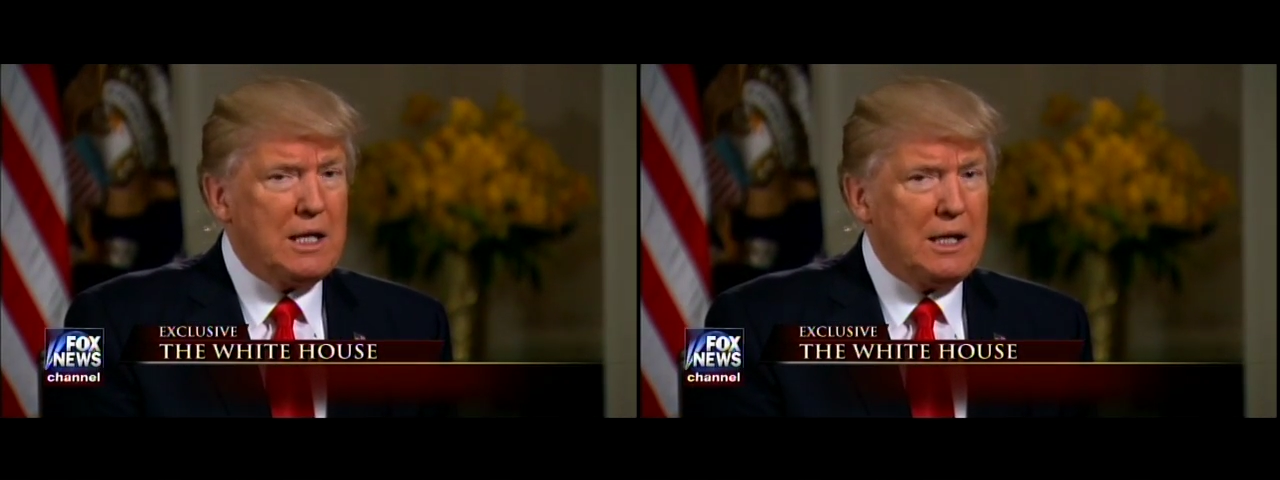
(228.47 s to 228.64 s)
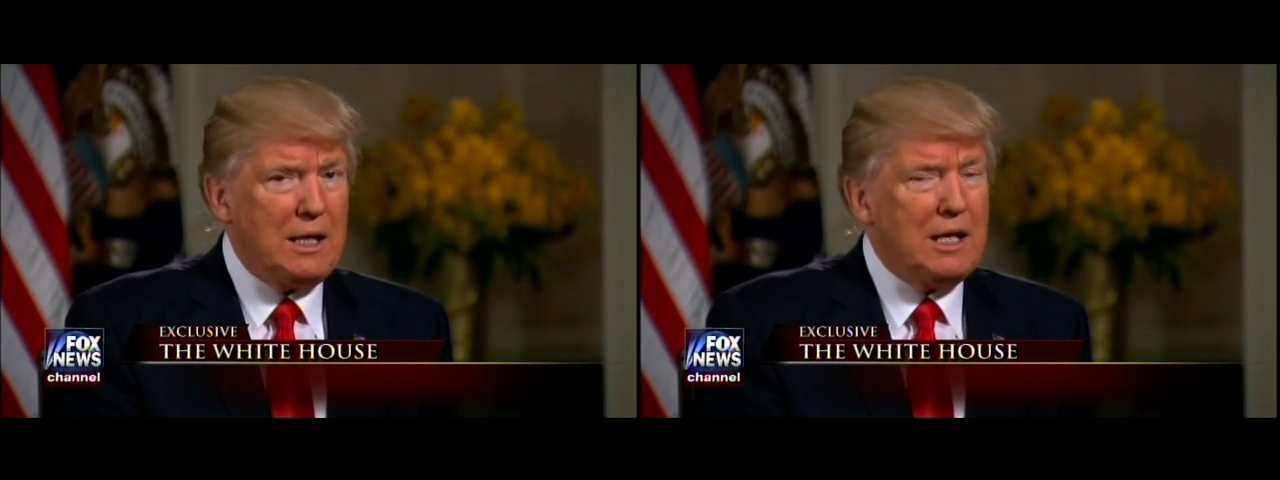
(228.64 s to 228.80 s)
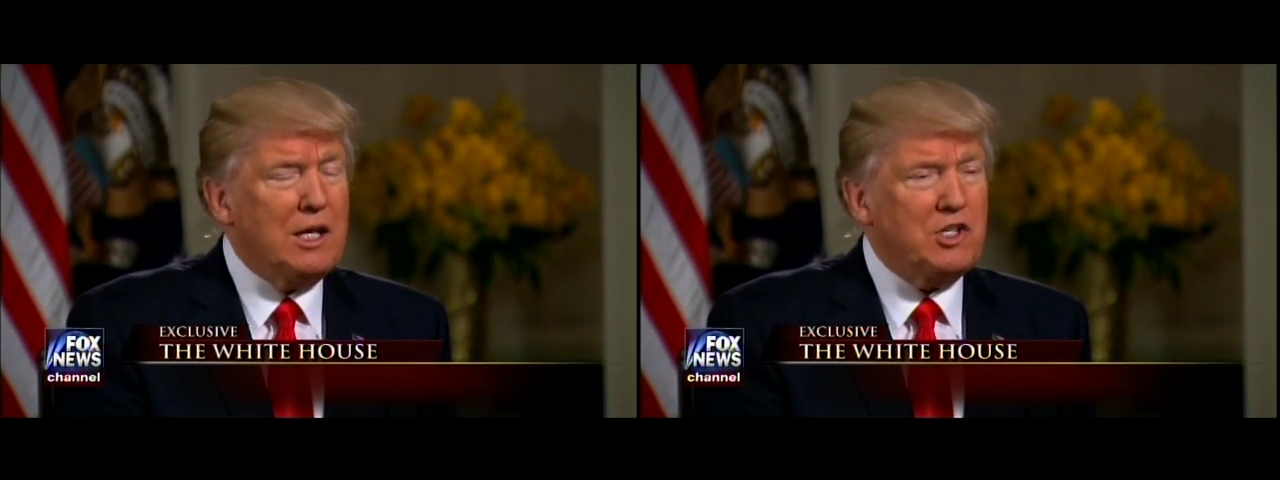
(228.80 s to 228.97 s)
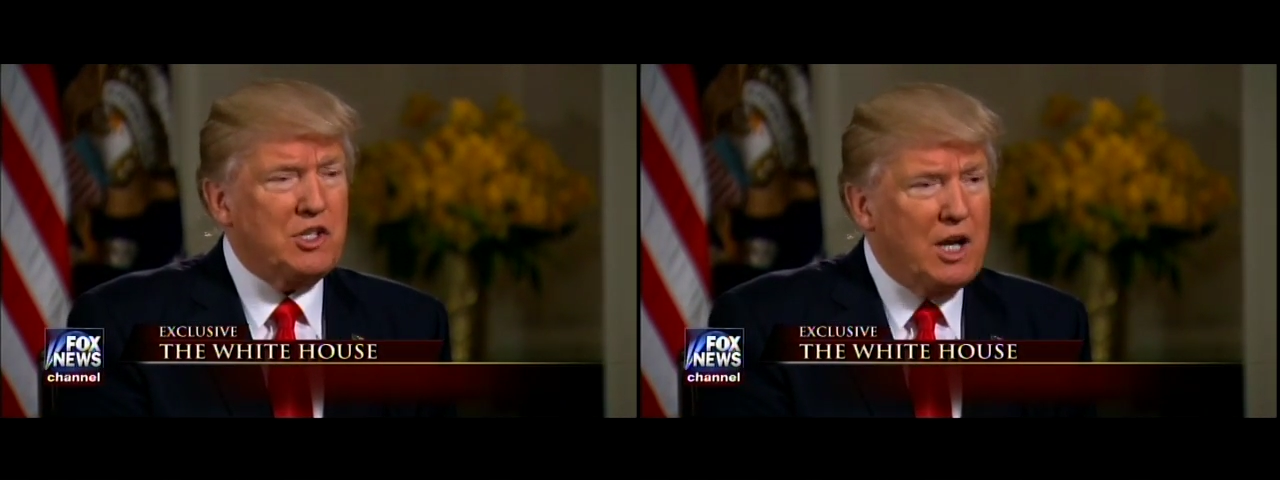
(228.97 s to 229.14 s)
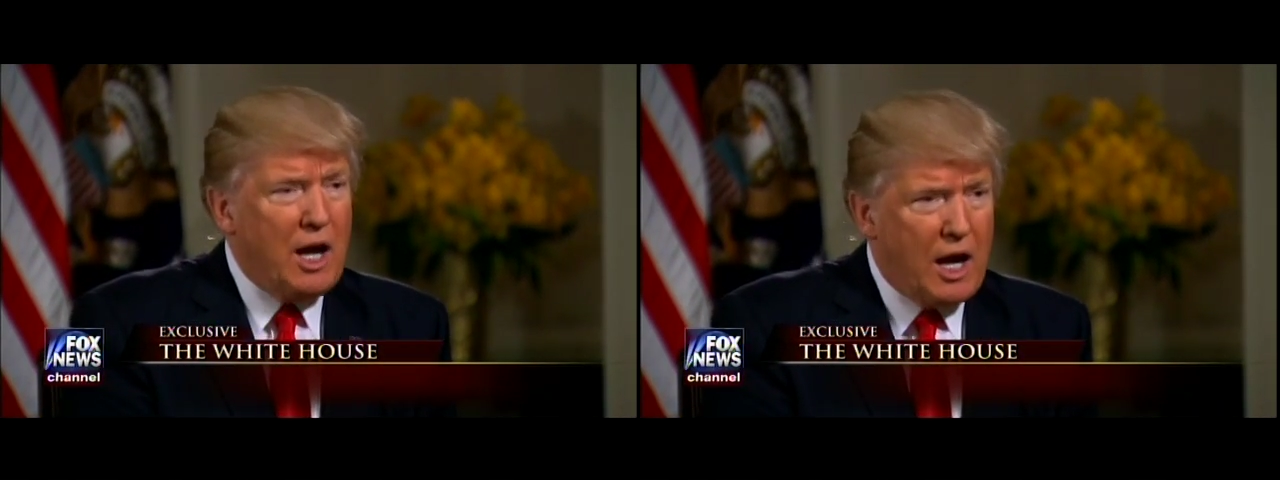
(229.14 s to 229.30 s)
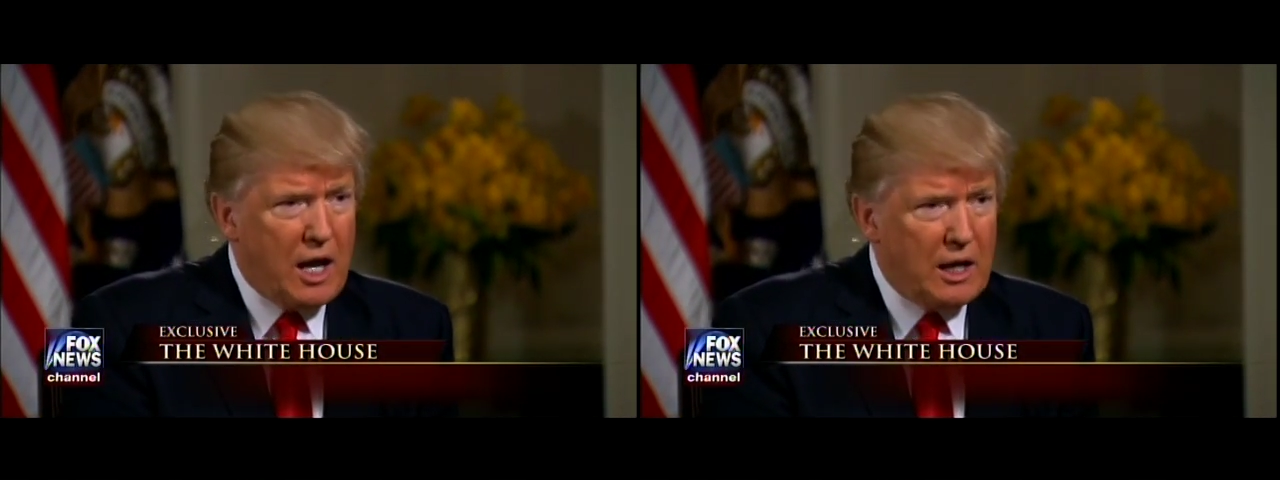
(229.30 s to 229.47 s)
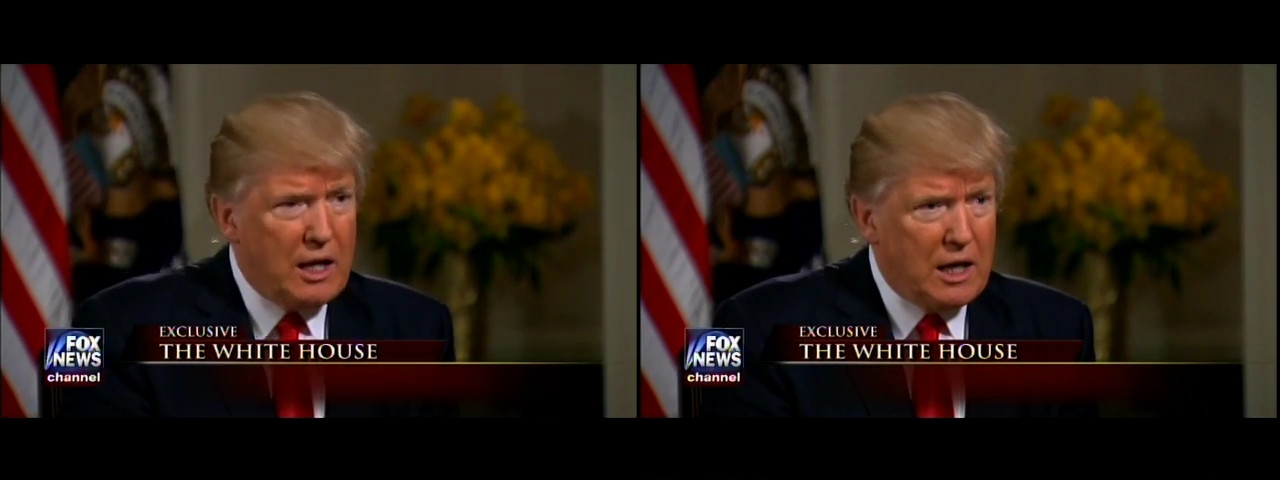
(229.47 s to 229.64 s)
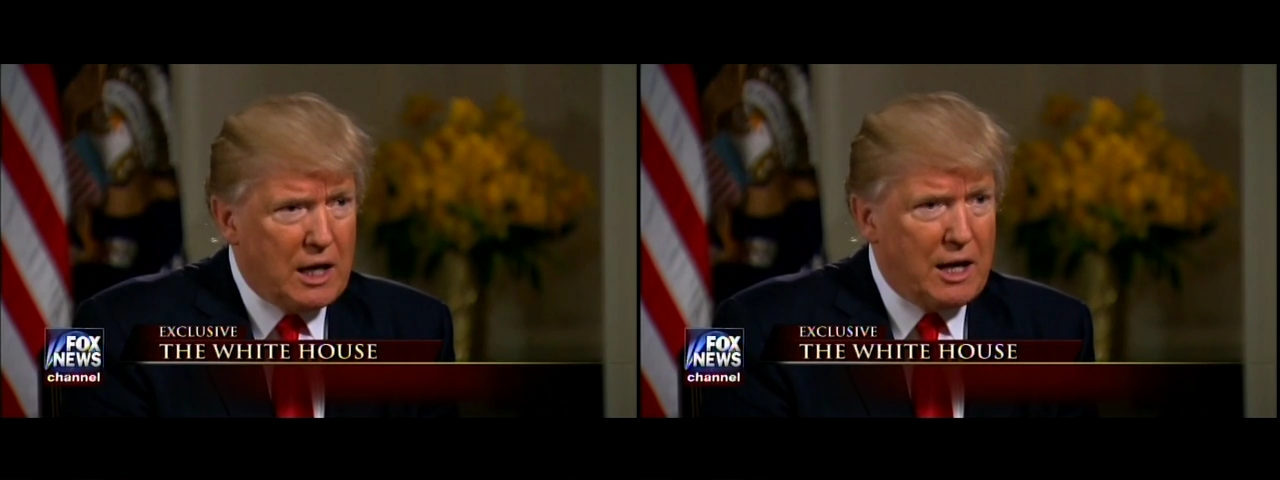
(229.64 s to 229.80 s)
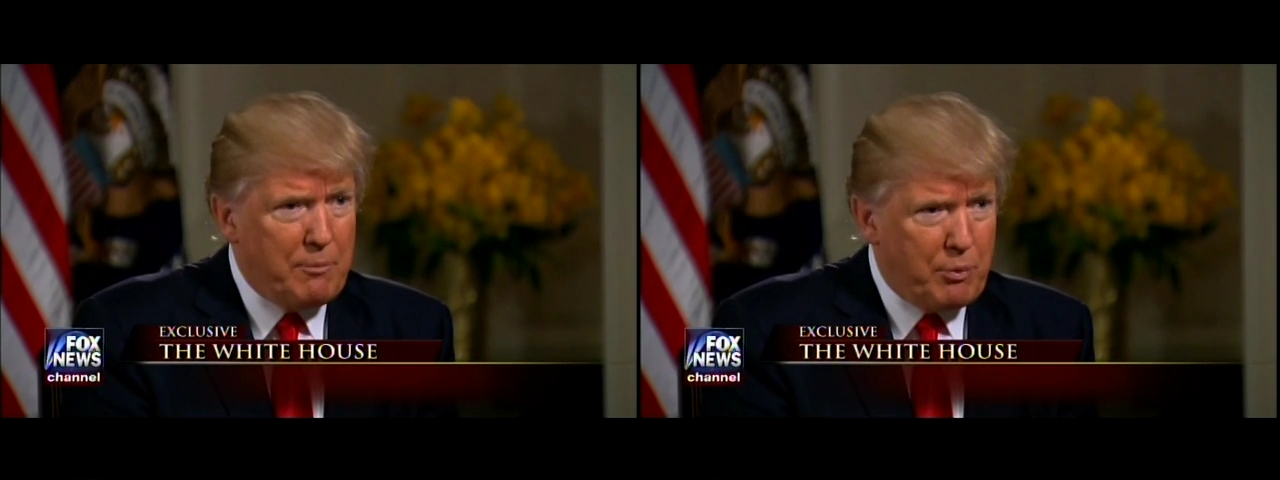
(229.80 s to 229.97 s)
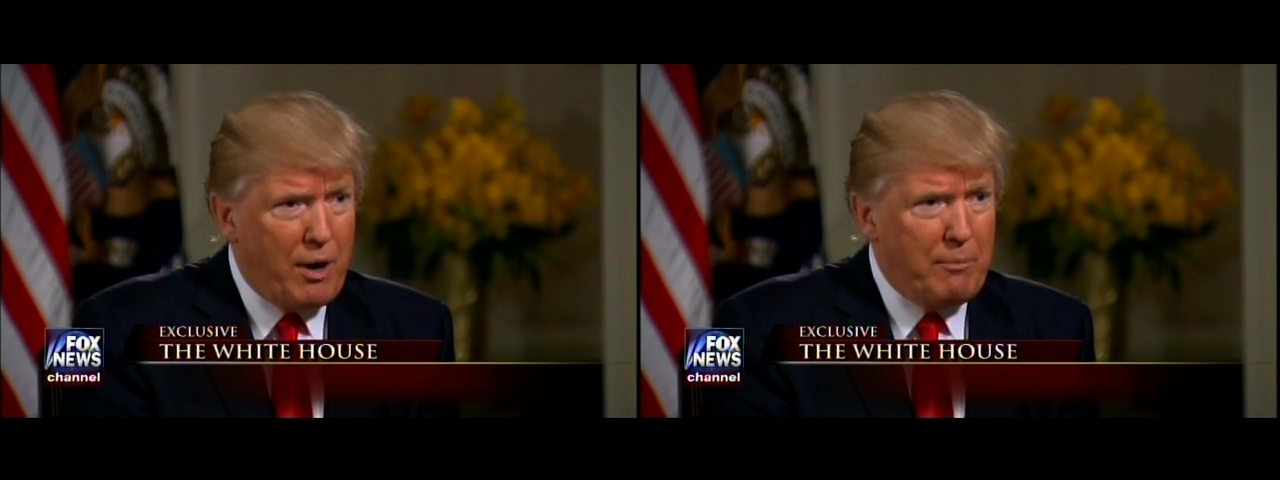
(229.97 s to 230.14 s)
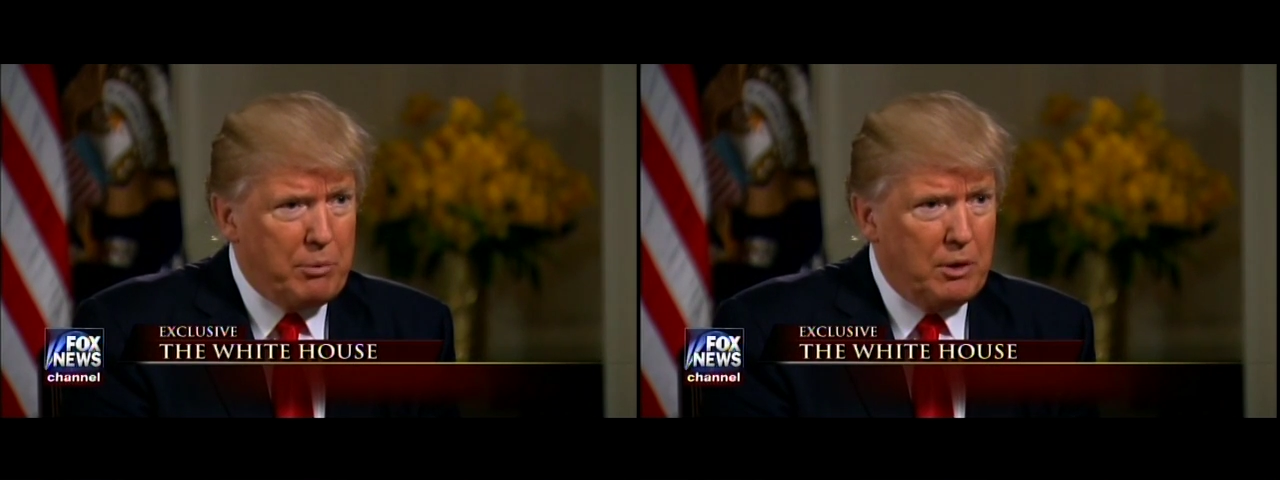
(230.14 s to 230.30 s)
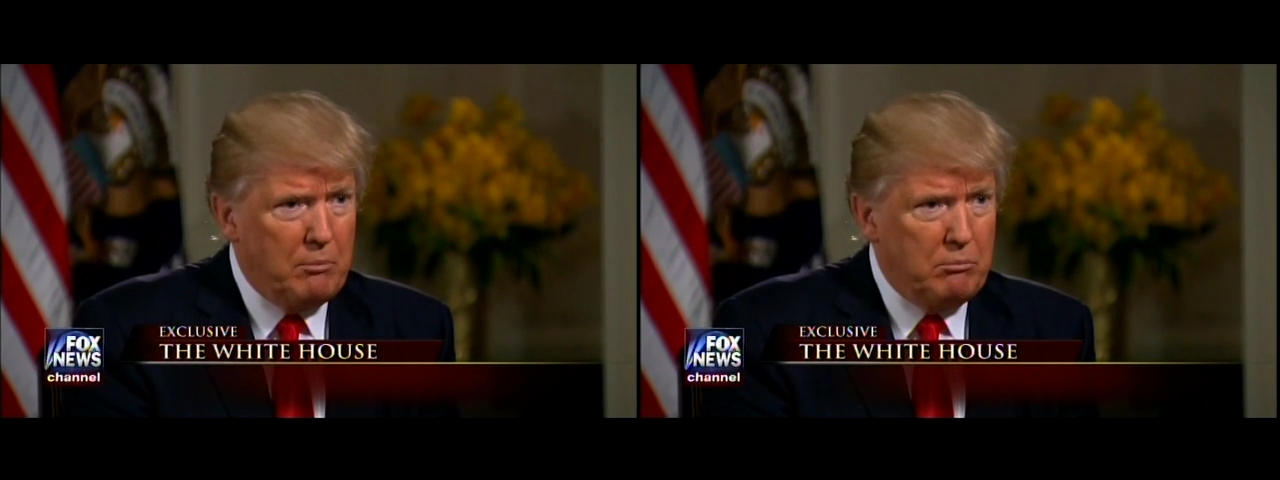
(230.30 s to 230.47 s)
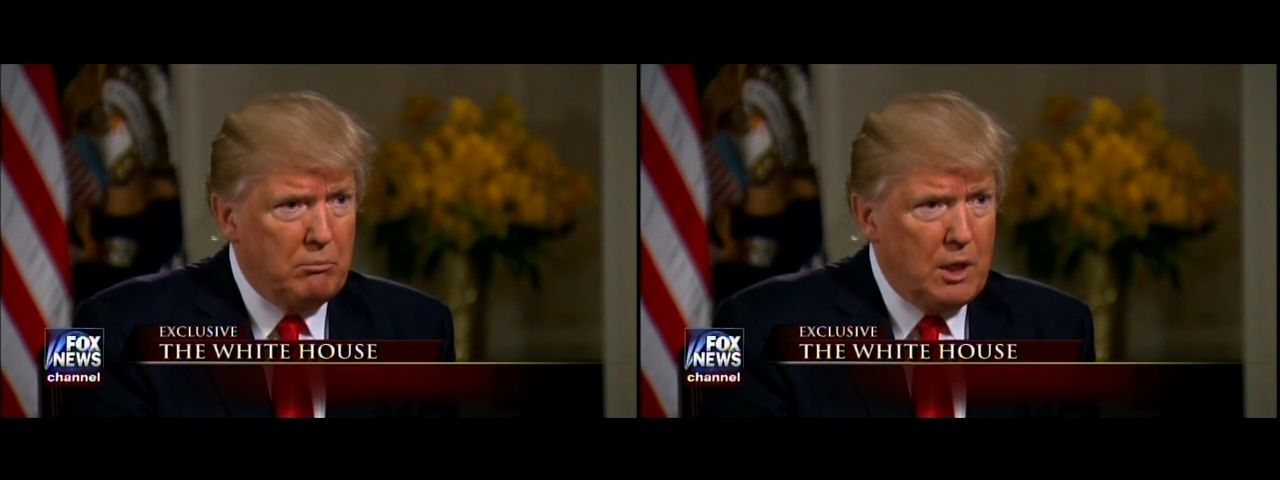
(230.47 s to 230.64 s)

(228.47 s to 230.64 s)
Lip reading: he has got a problem.